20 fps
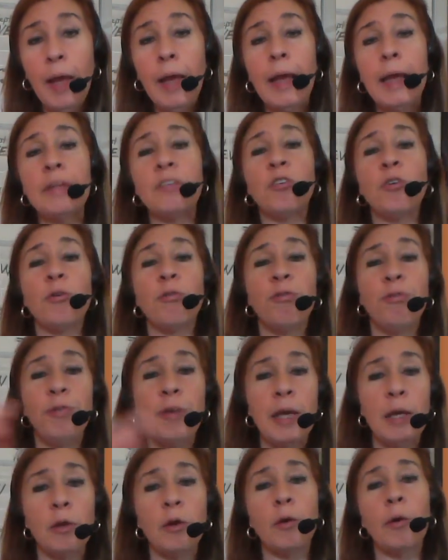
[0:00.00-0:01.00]
It's your
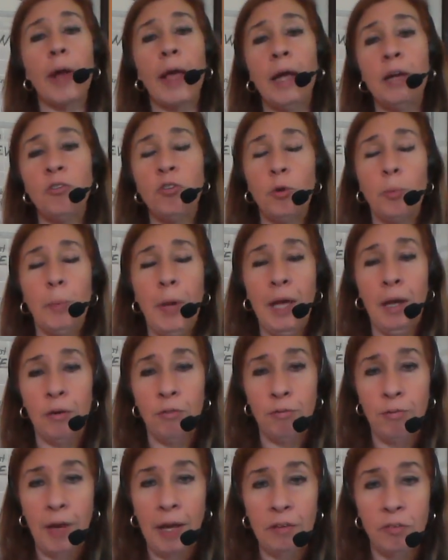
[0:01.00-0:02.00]
feeler and your
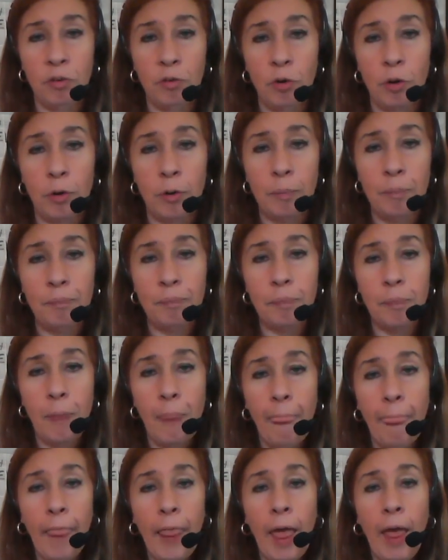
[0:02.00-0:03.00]
manifester.
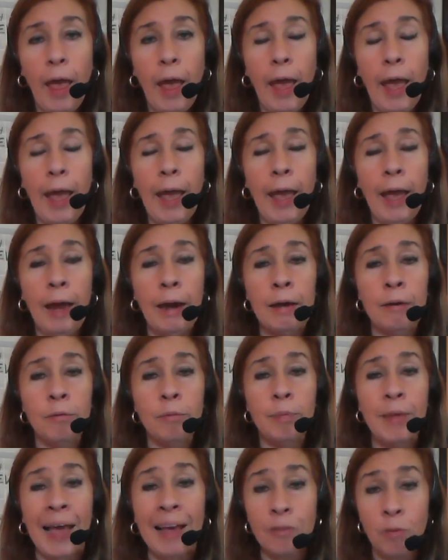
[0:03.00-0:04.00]
And
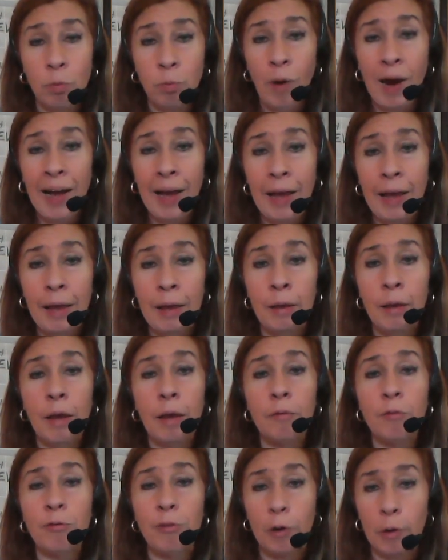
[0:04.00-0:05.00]
that's why
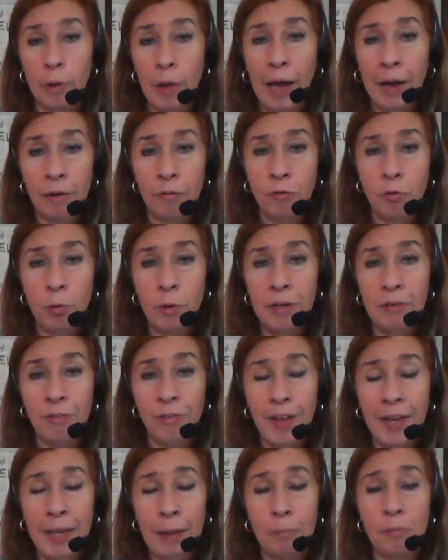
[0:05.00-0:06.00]
for a lot of twin
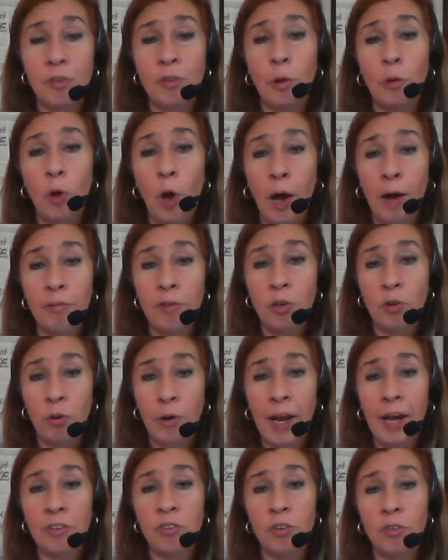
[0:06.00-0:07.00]
flames, the law of
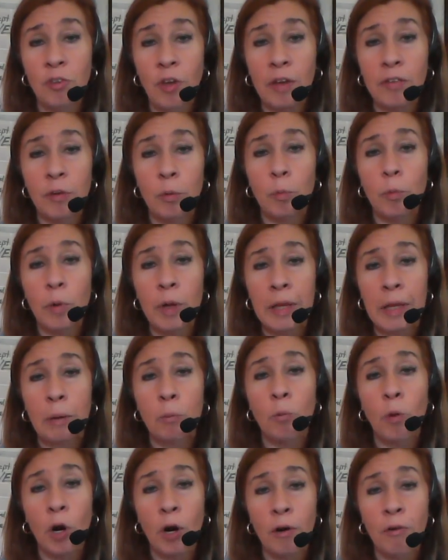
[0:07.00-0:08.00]
attraction doesn't really
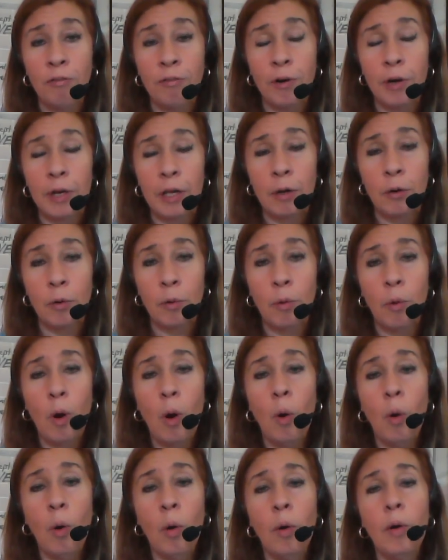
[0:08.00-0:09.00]
work for you
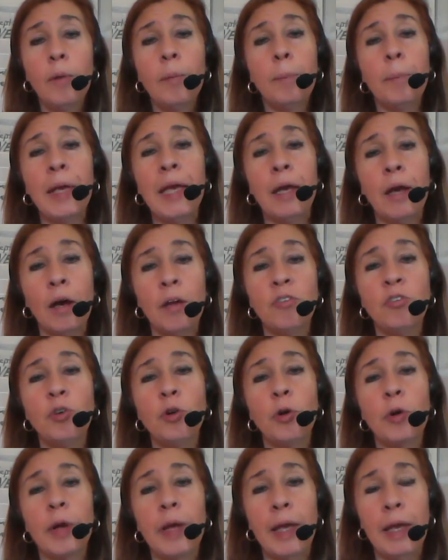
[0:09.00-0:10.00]
because
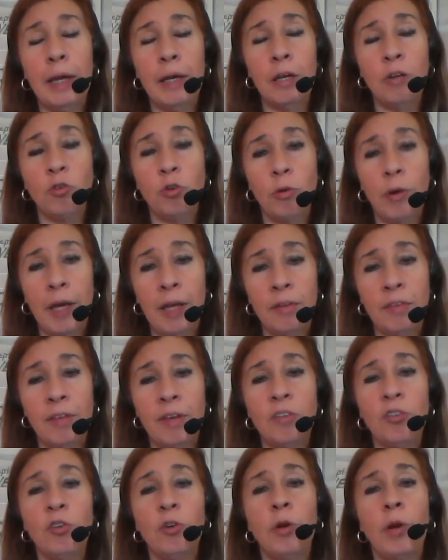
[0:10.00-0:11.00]
you're in a
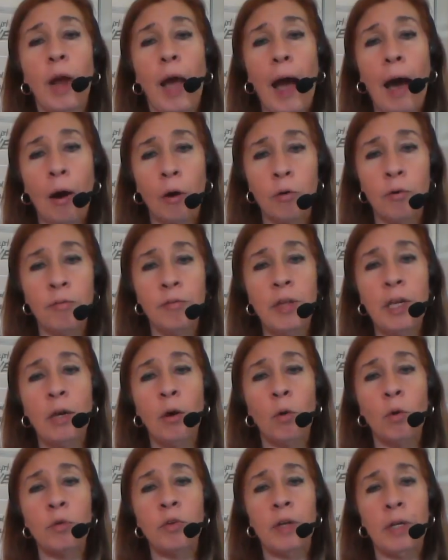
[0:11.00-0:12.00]
transition out of the
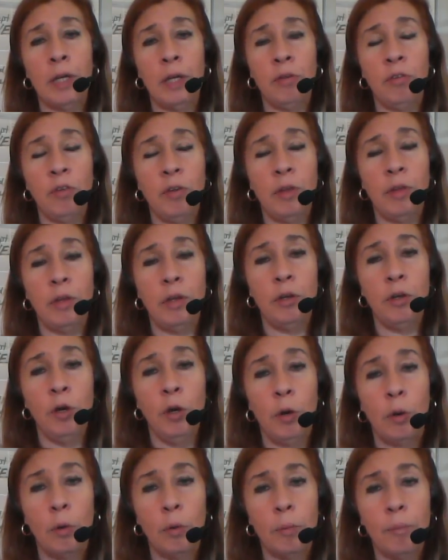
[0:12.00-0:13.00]
old and into the
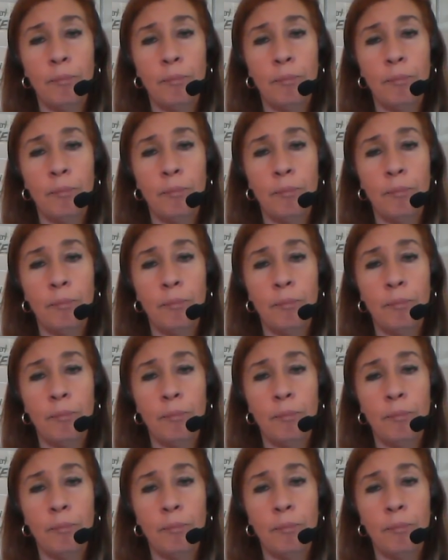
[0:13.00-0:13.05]
new.